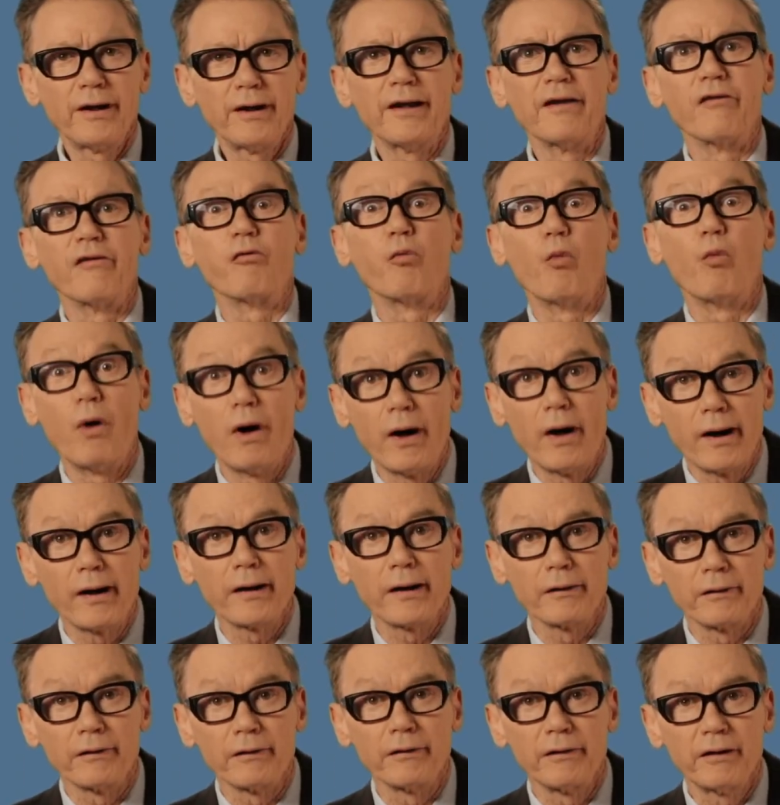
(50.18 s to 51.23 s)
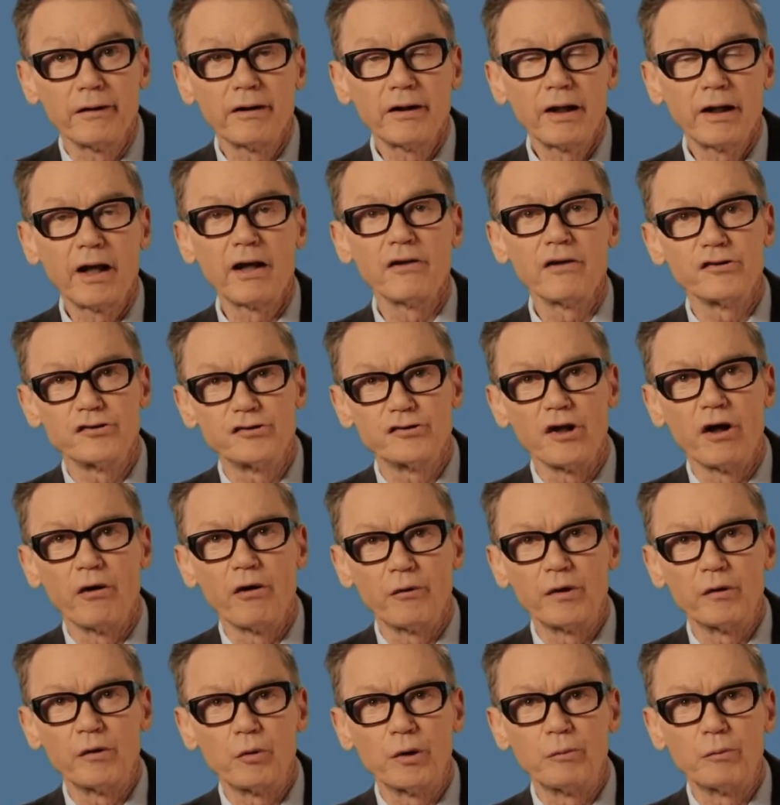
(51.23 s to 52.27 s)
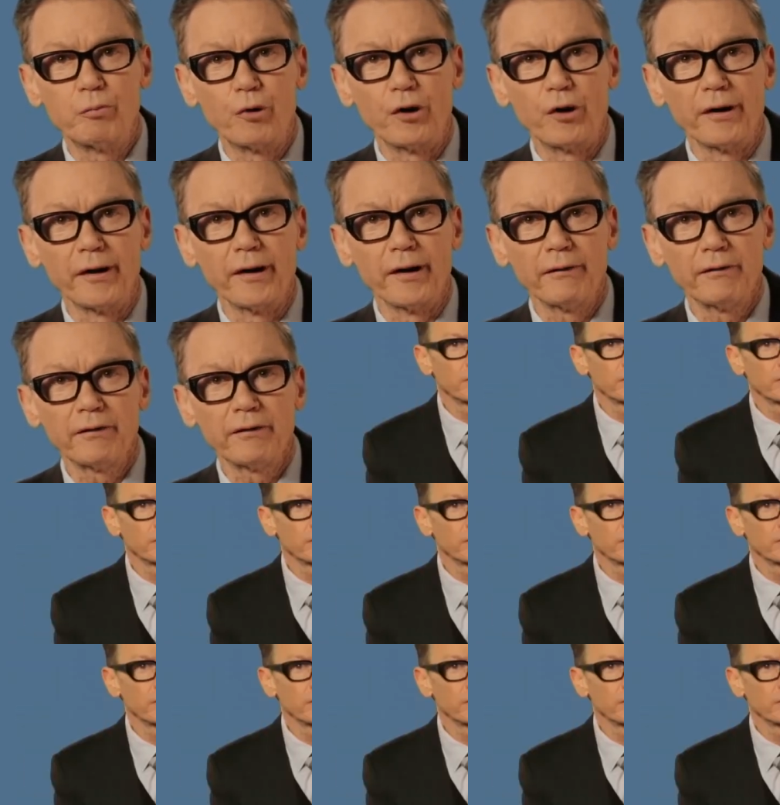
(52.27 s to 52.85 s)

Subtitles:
is wired, as Joey would put it.